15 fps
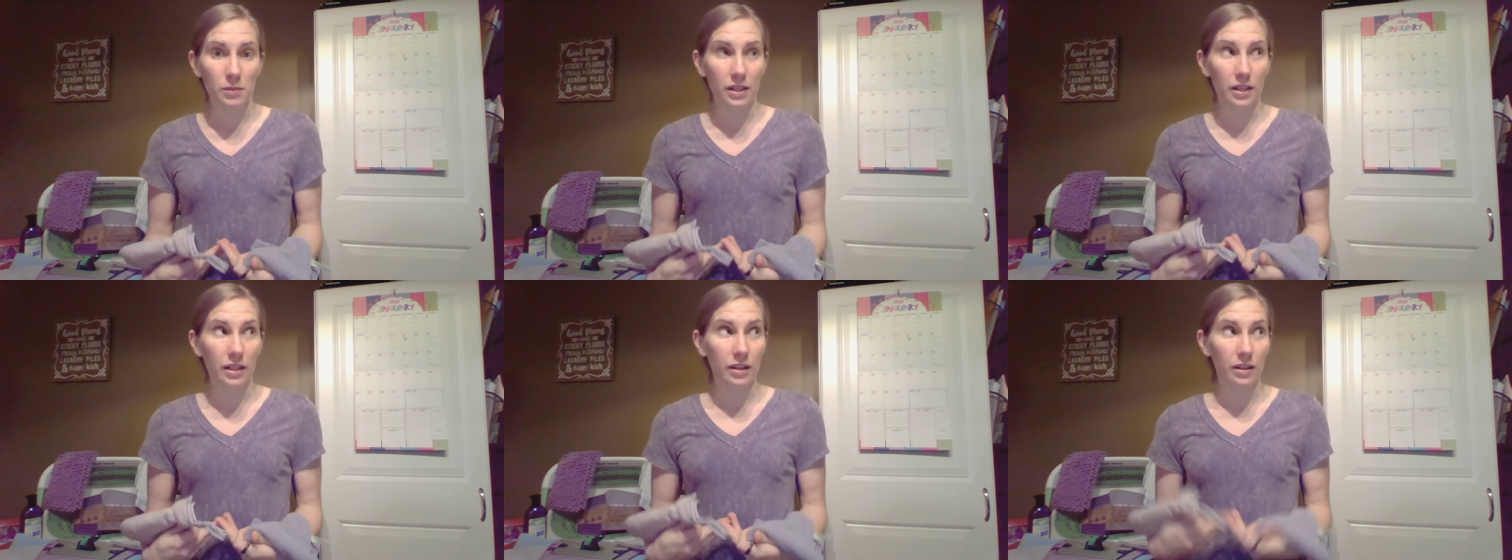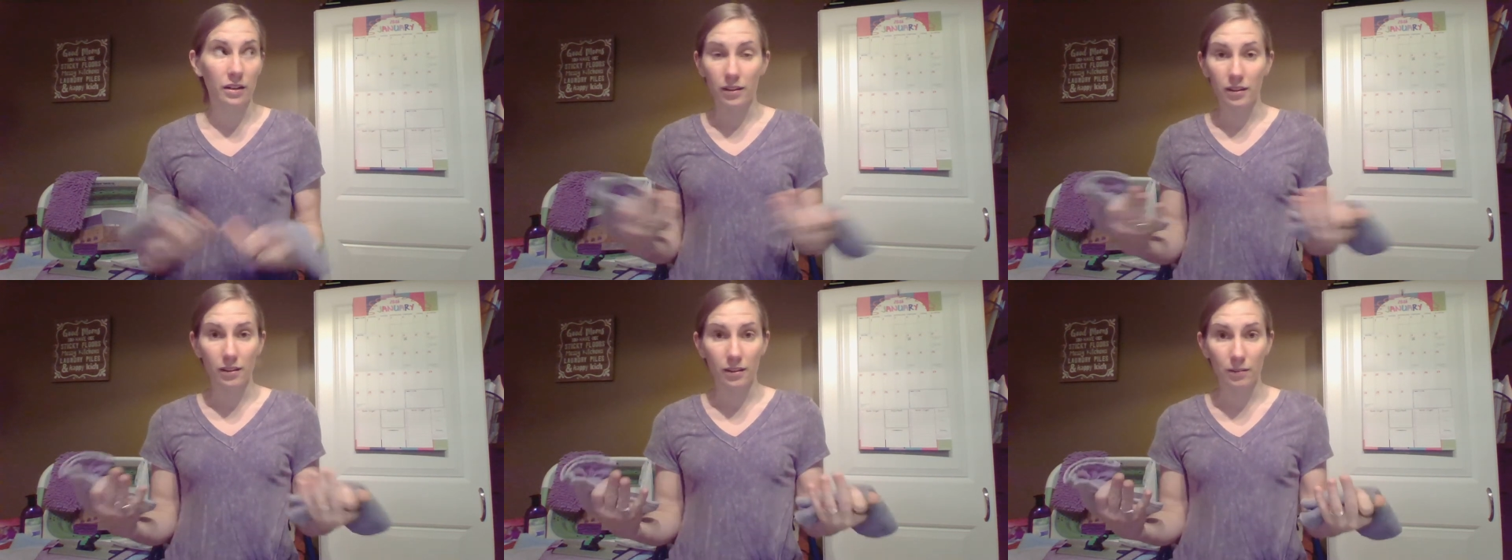
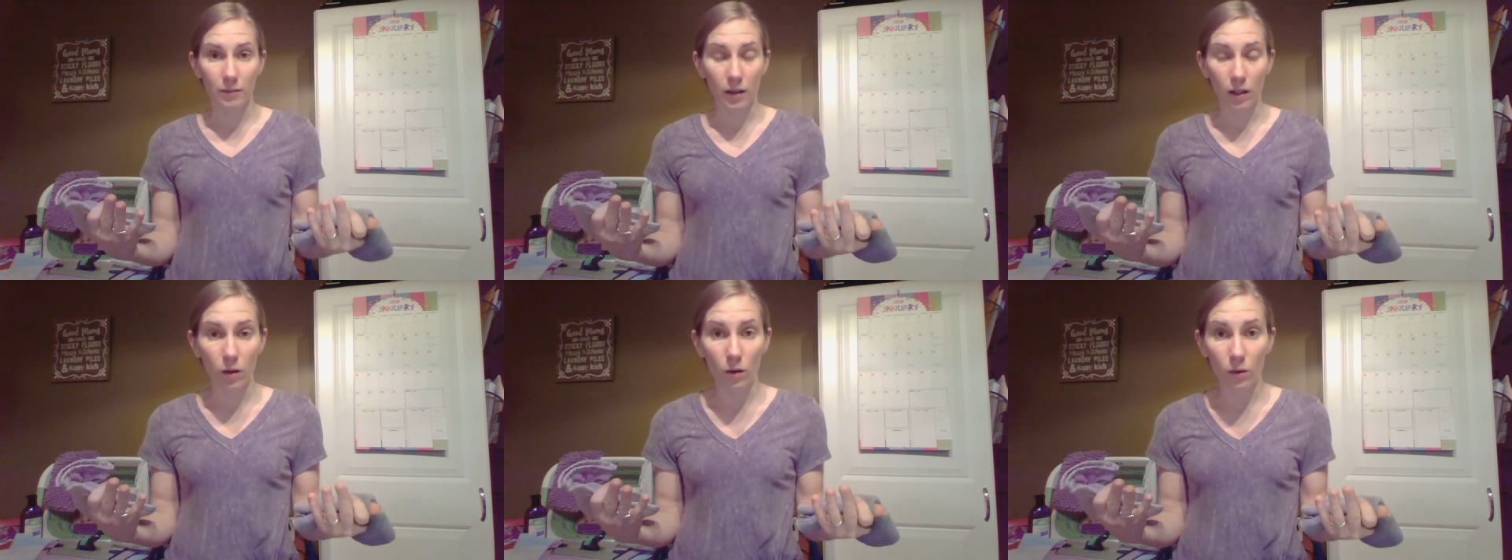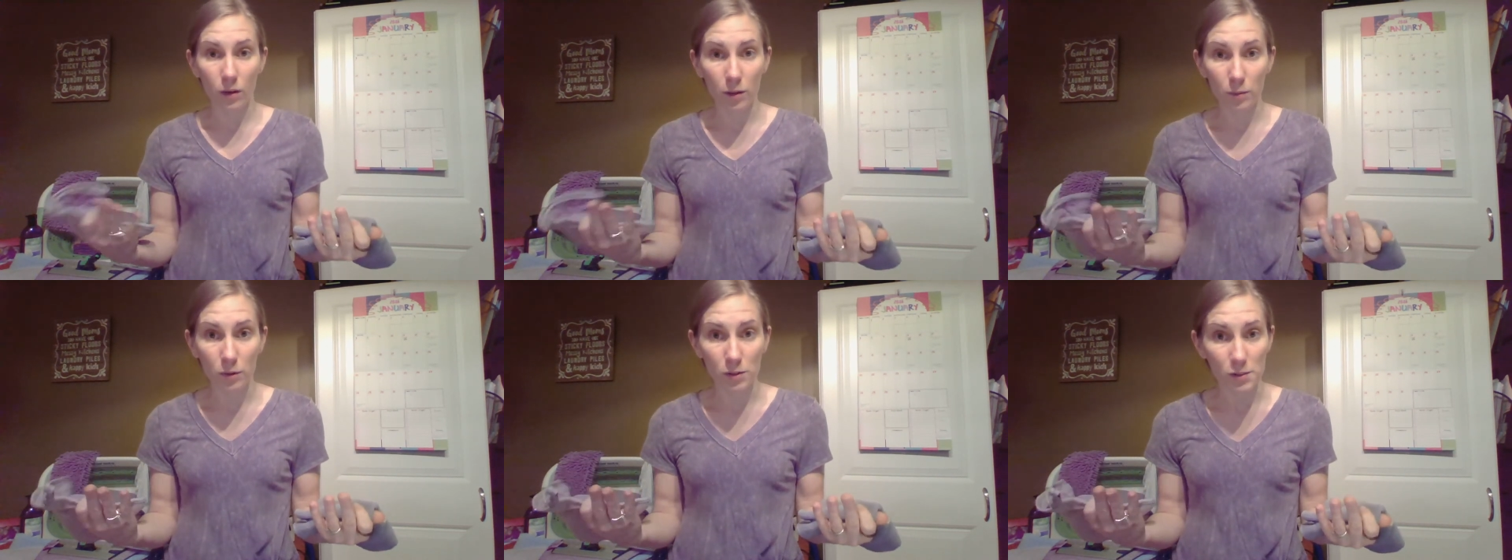And hello,
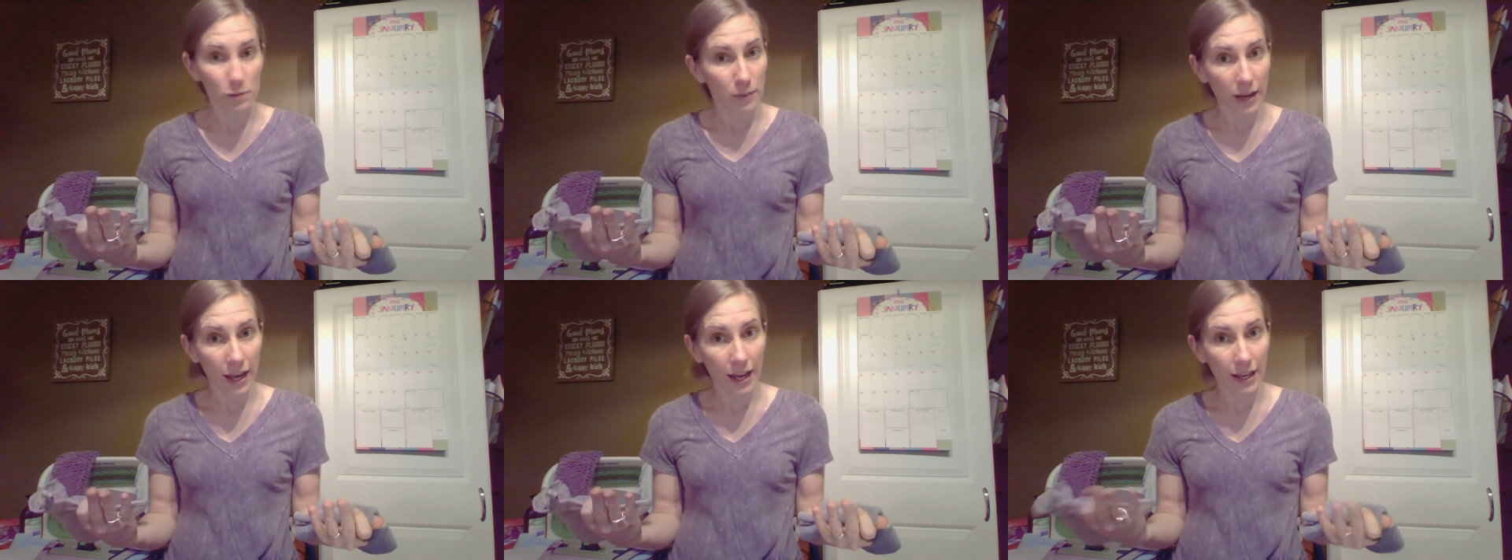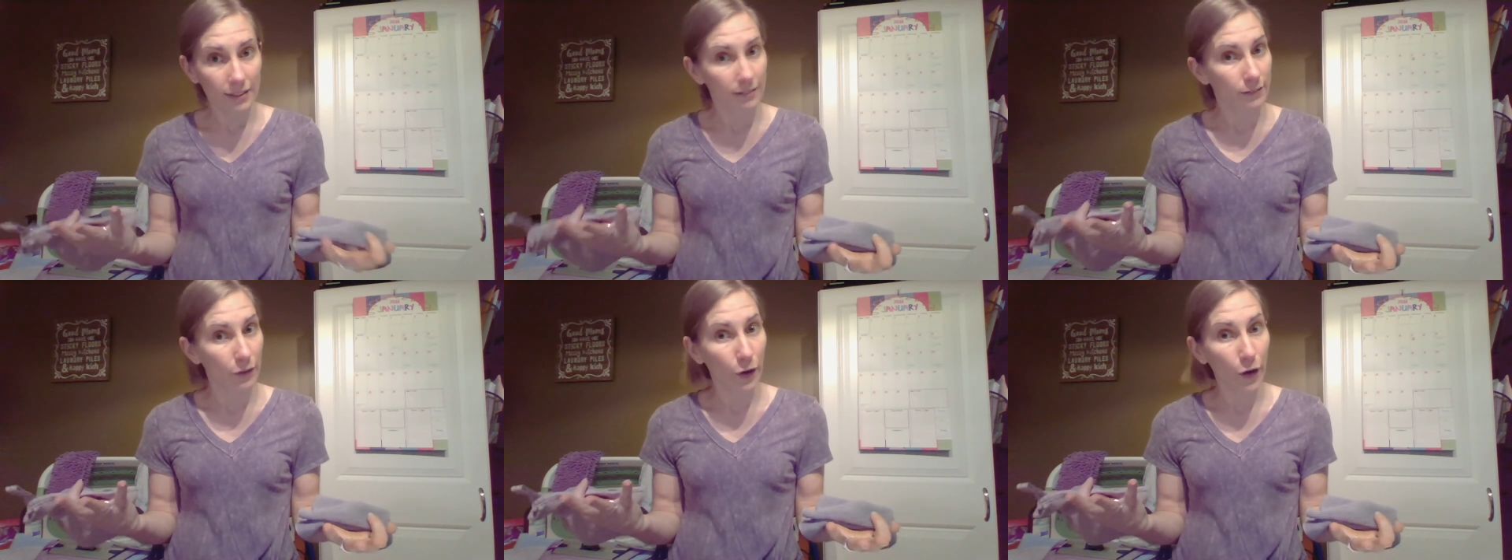chemicals are
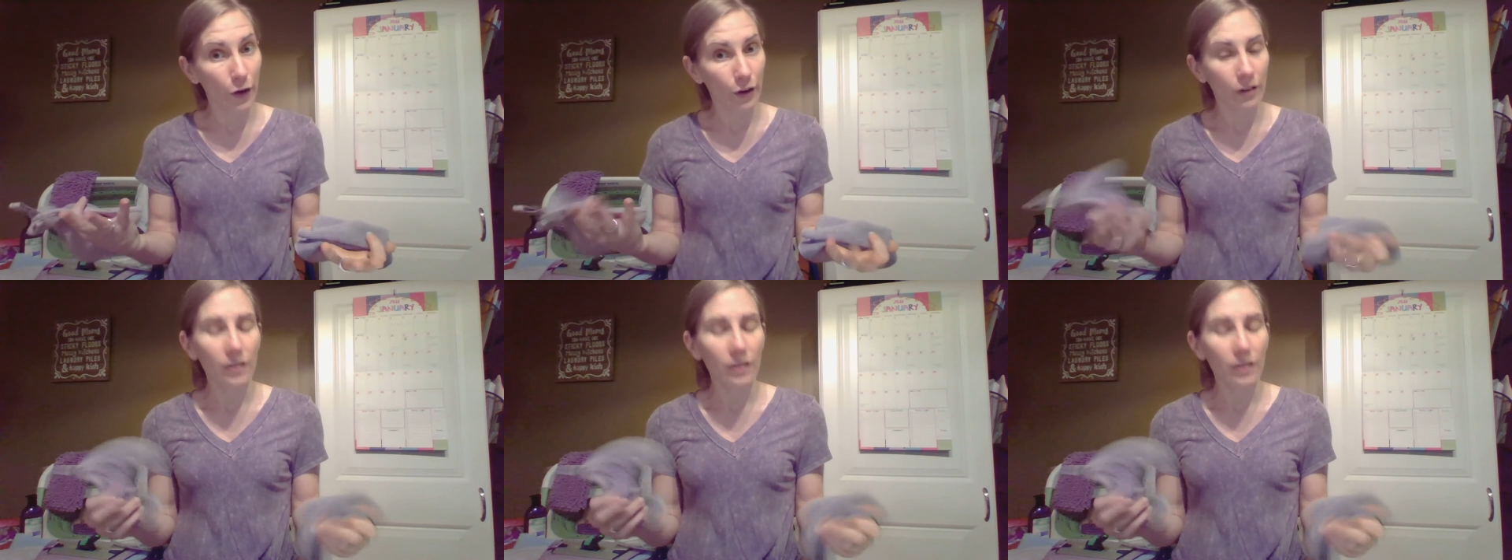bad, duh.